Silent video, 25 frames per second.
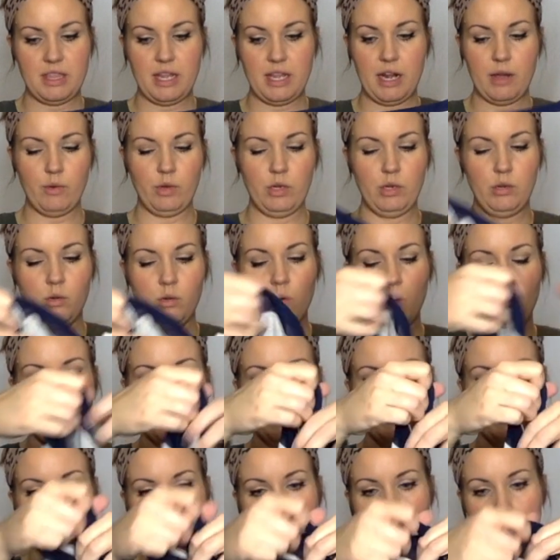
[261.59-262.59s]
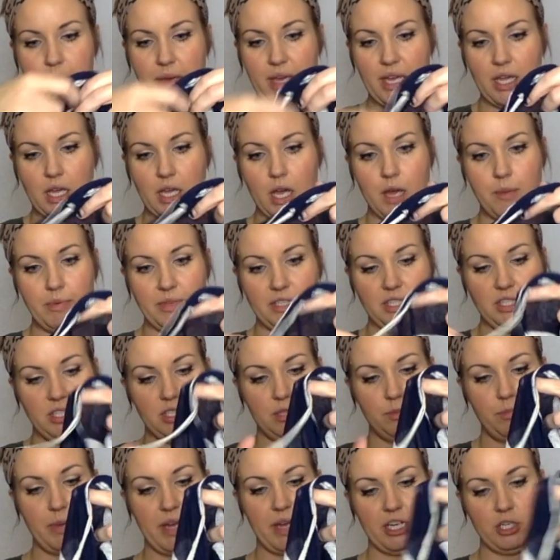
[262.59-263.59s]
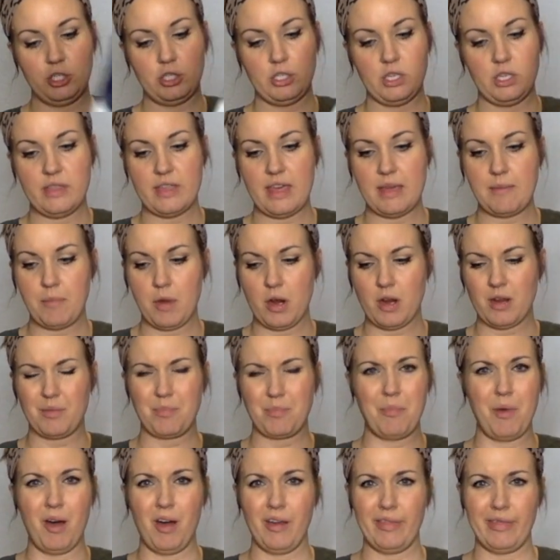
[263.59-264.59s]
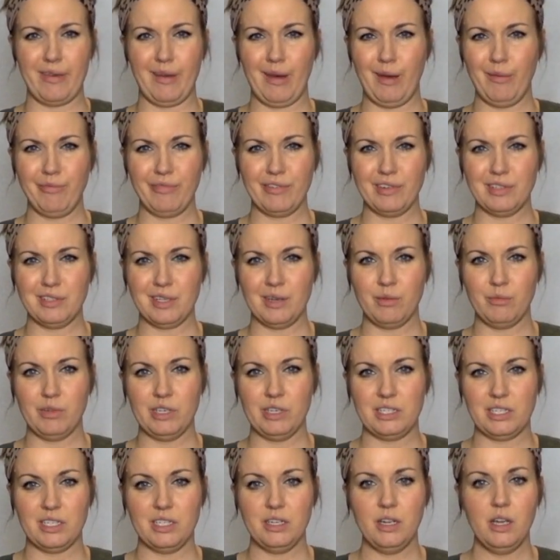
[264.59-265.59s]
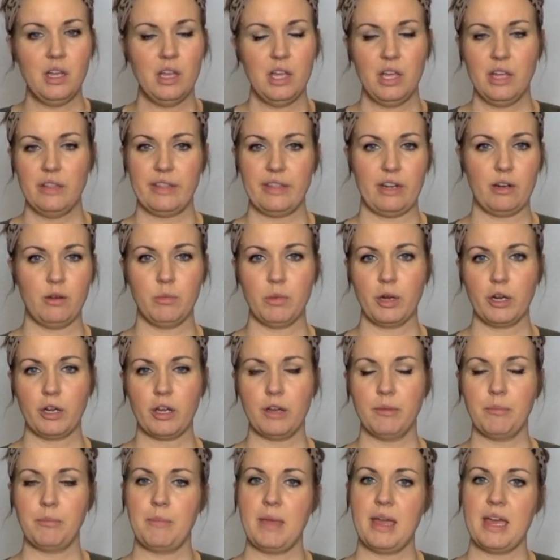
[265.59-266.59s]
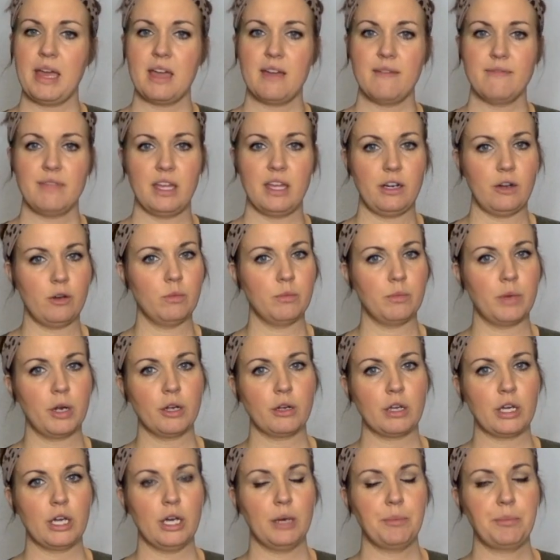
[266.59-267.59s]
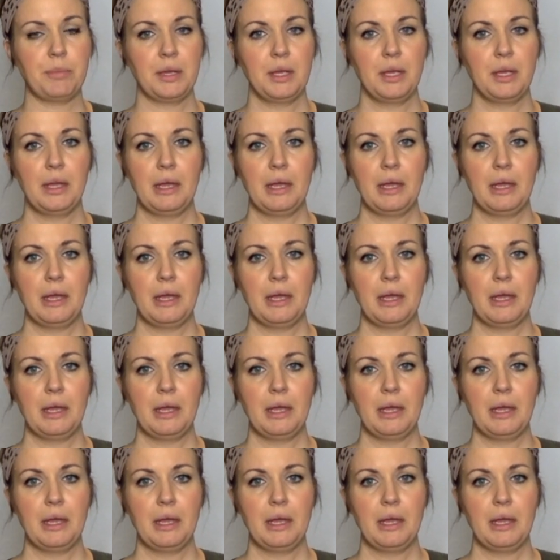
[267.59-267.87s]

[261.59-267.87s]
that I would normally pick up, especially they mark Moth up for some reason. They don't mark up Maeve. They don't mark up,